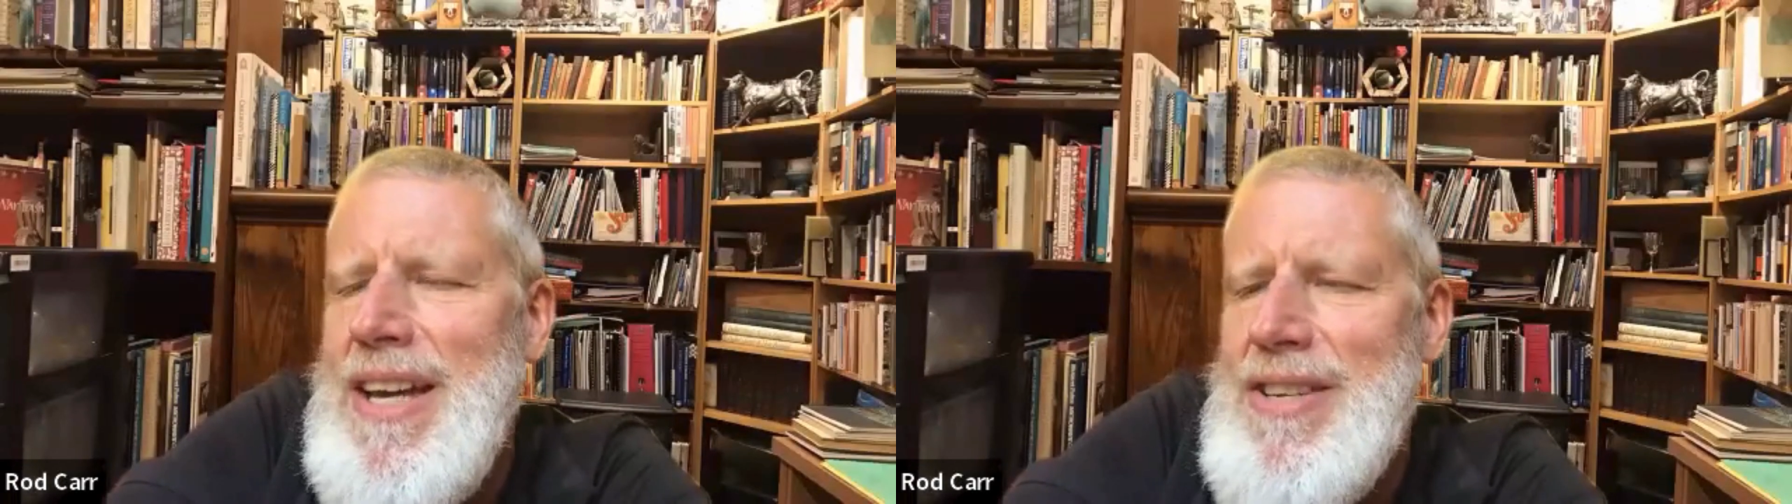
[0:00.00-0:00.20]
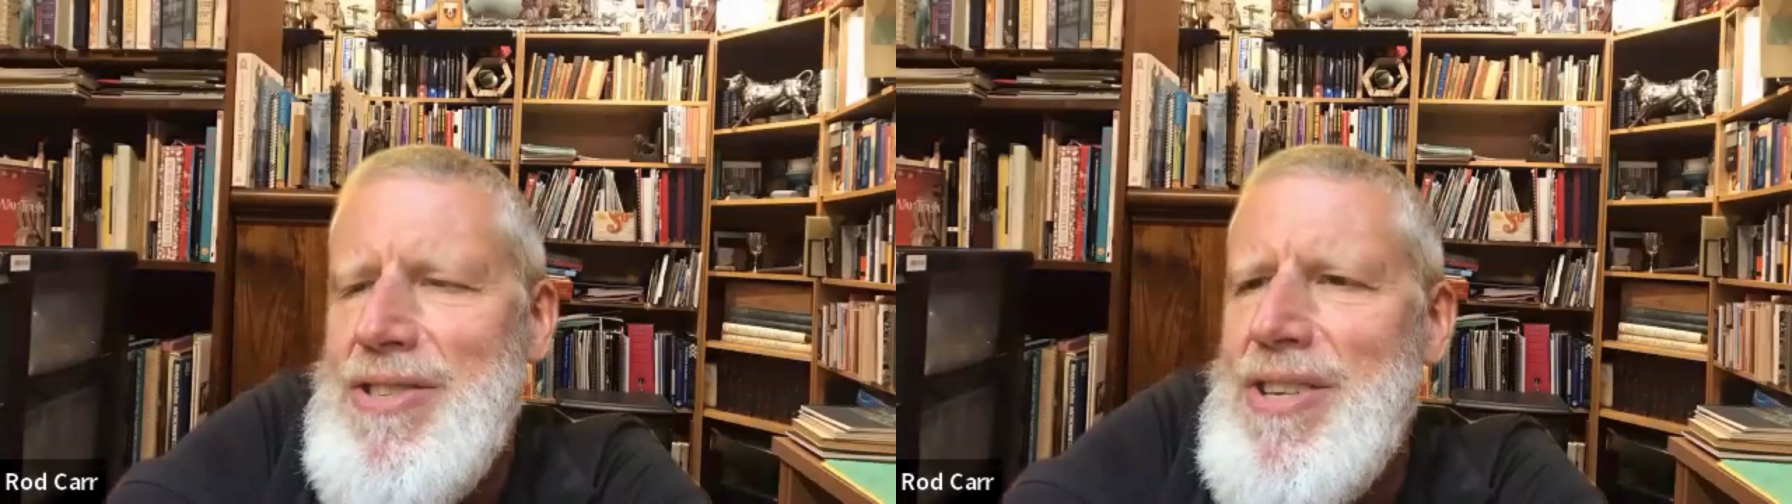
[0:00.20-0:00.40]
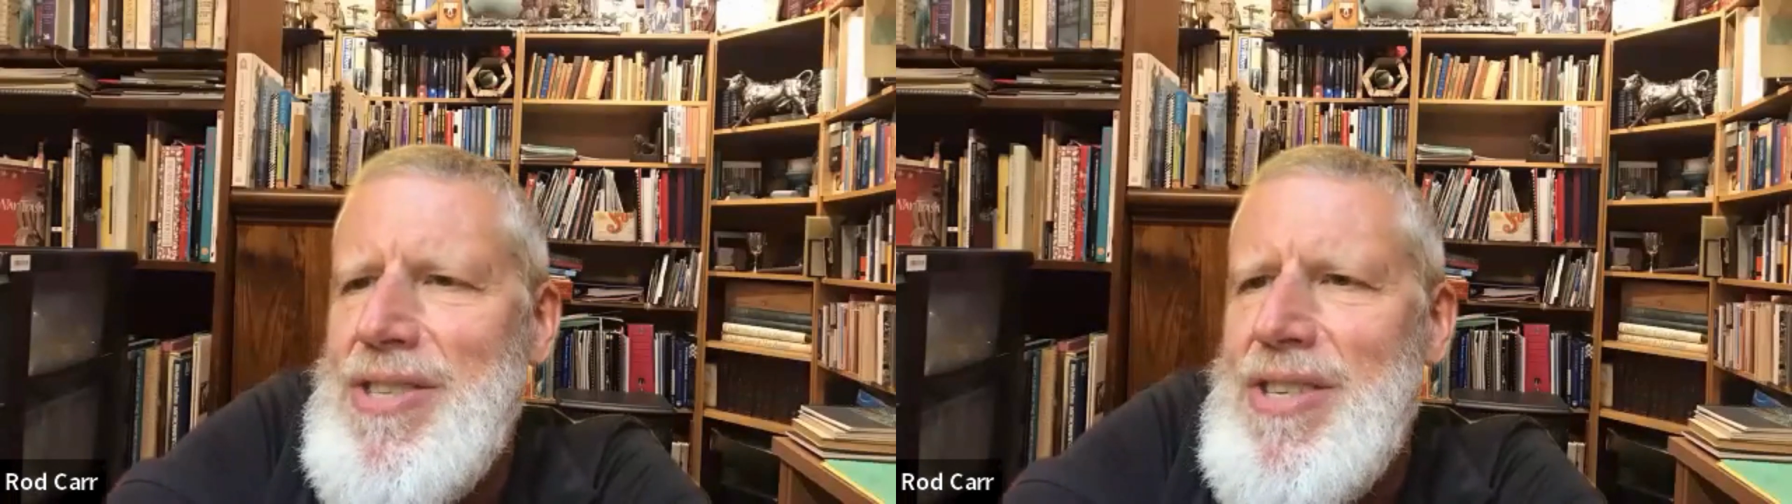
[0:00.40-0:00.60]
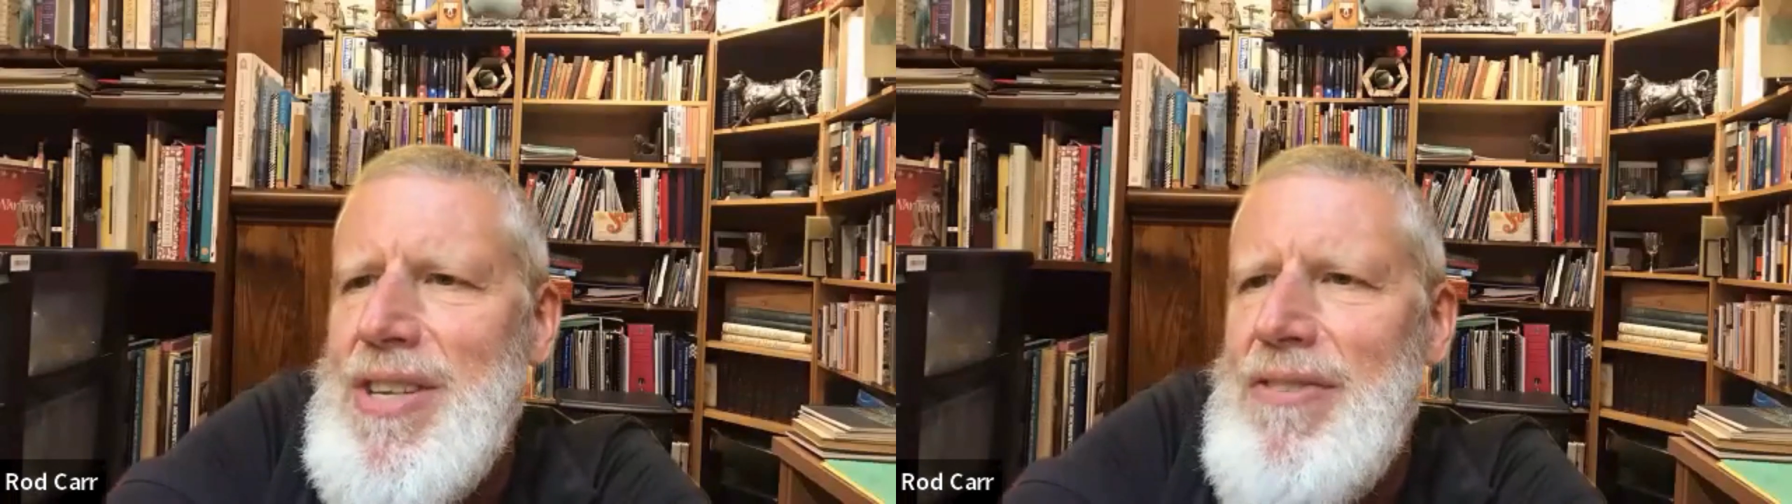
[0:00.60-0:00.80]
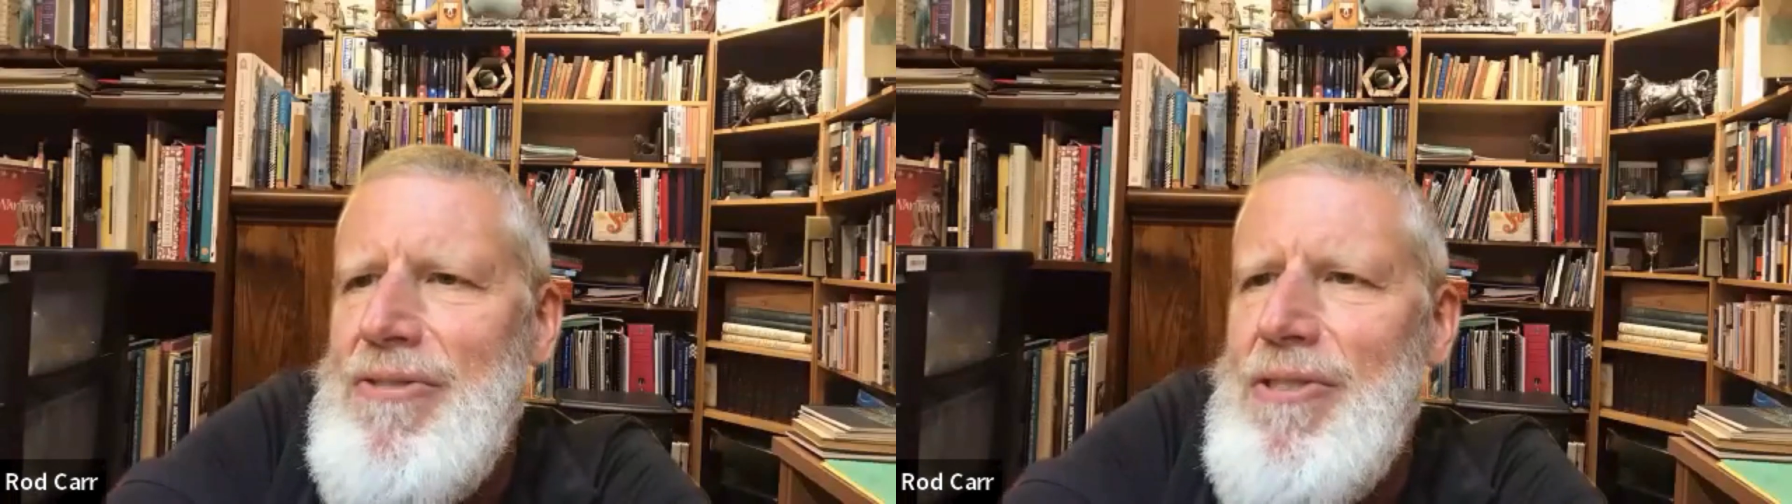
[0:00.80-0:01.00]
as
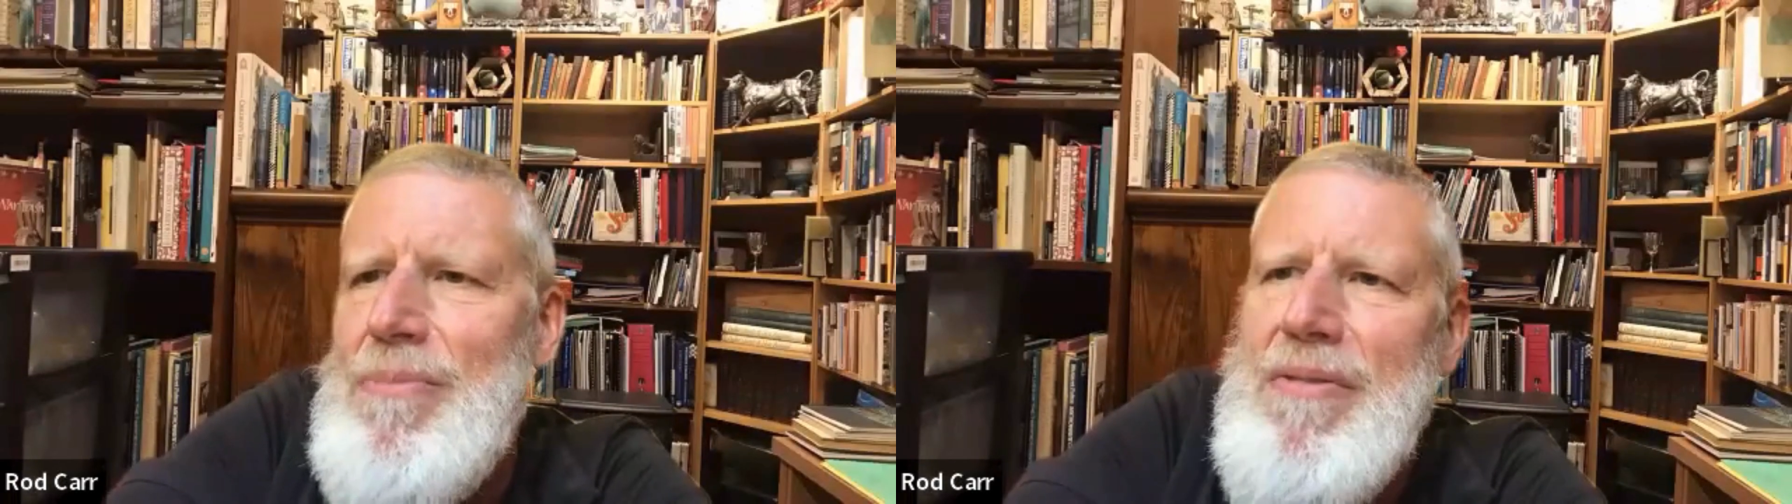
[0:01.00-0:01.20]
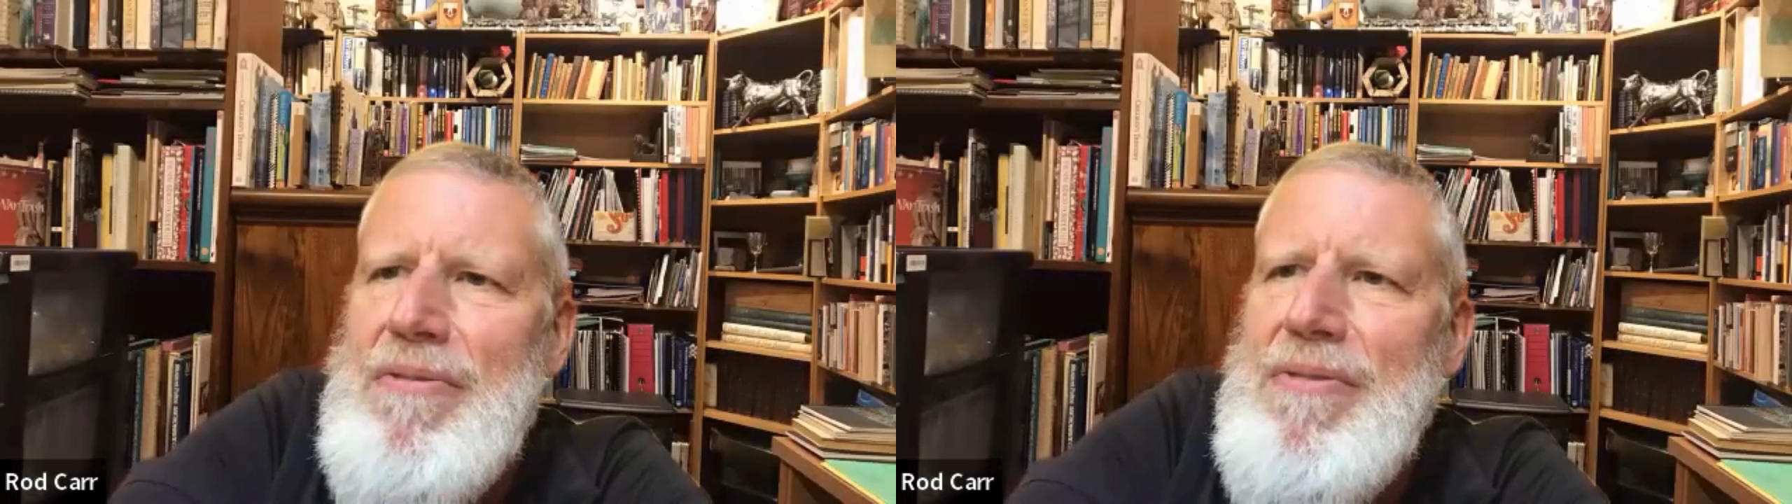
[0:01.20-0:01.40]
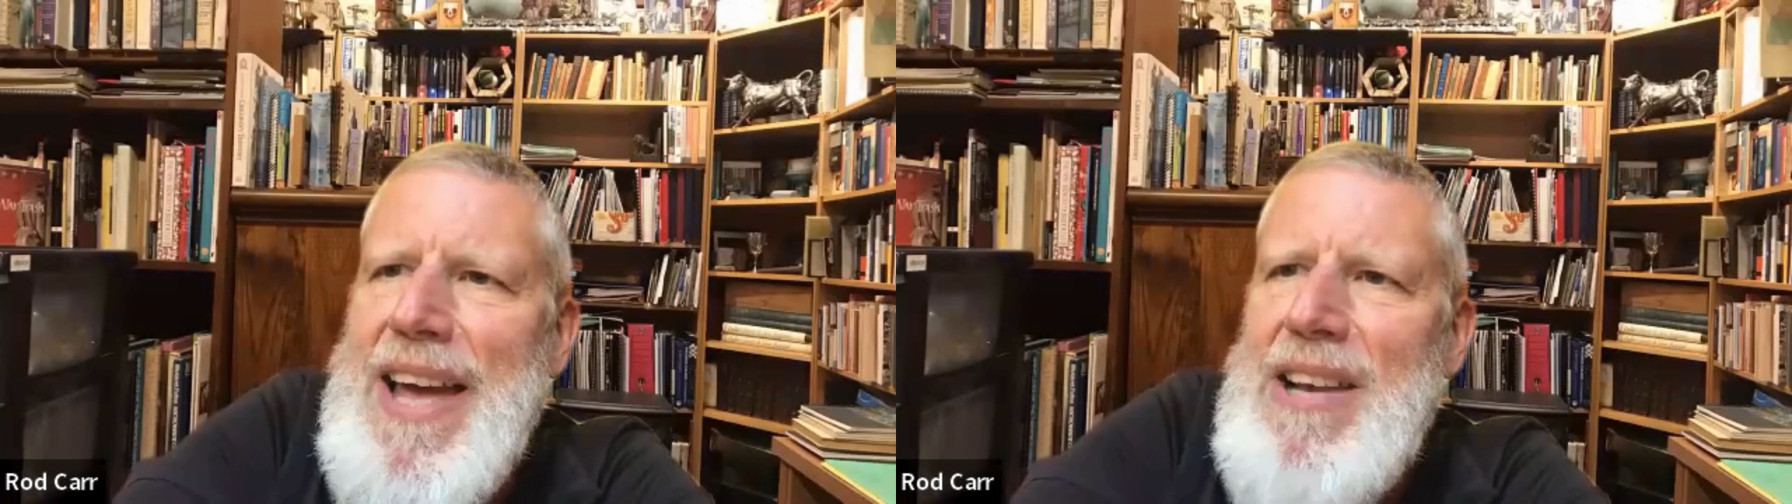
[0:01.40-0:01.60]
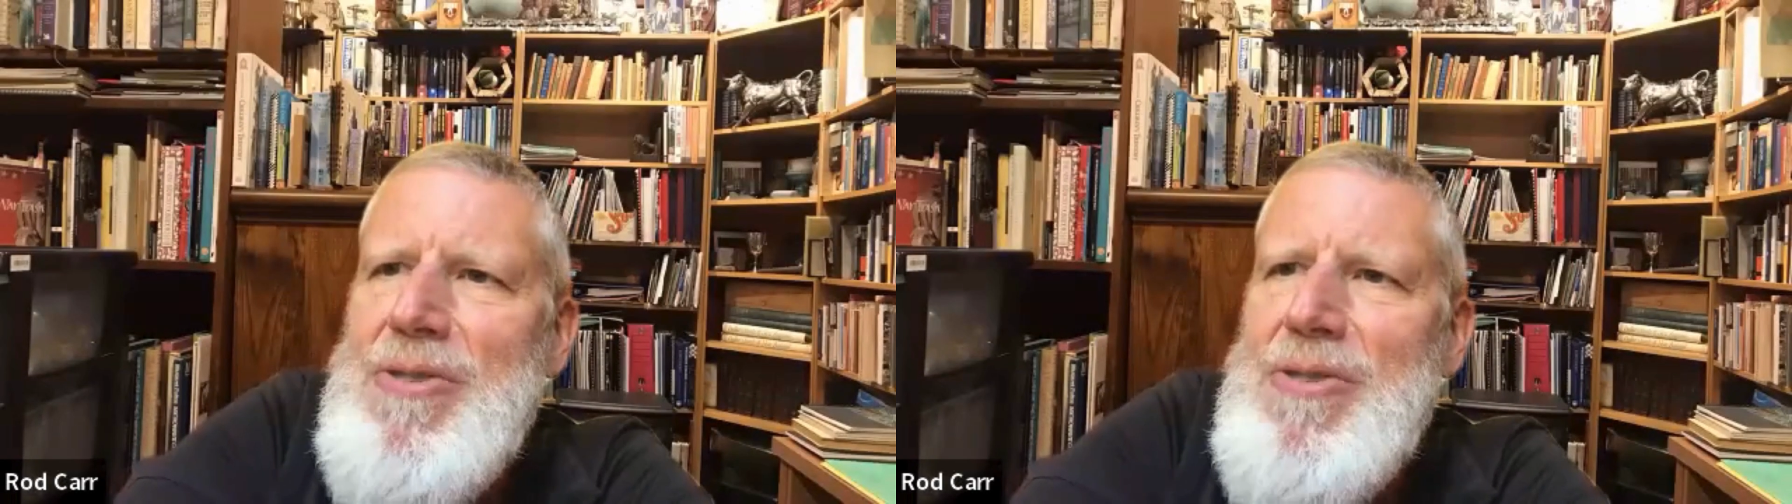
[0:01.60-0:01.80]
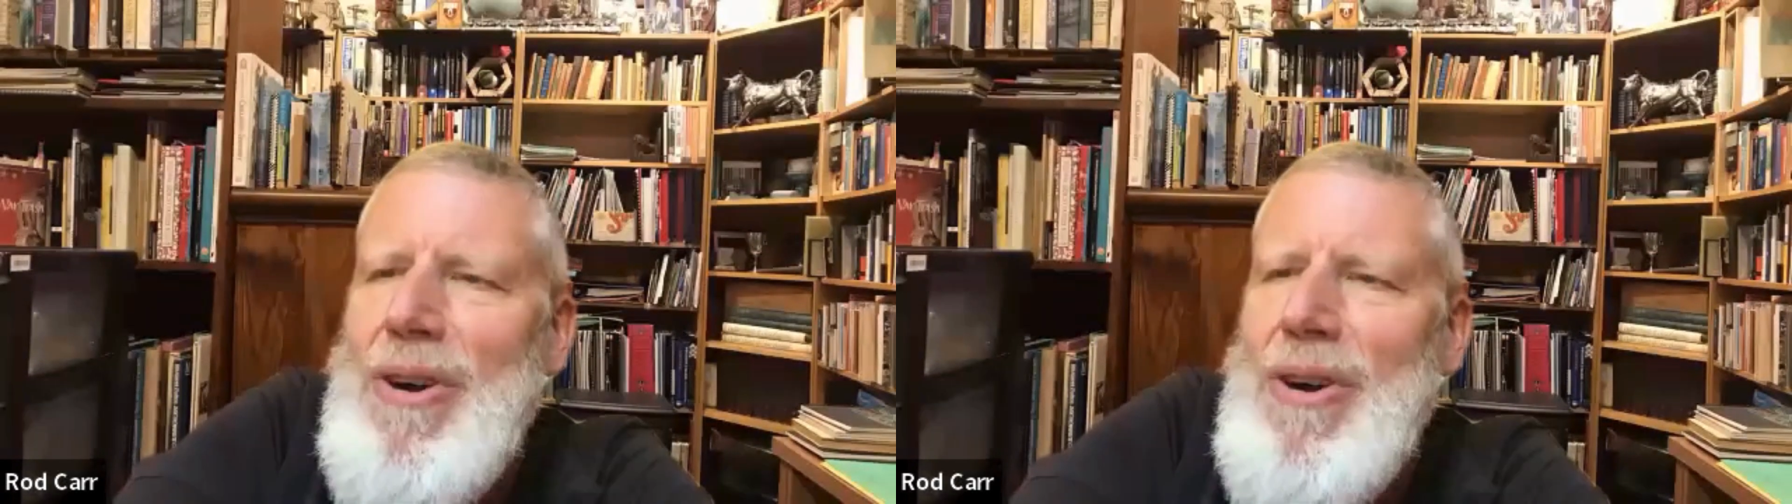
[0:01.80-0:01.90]
distinct from the value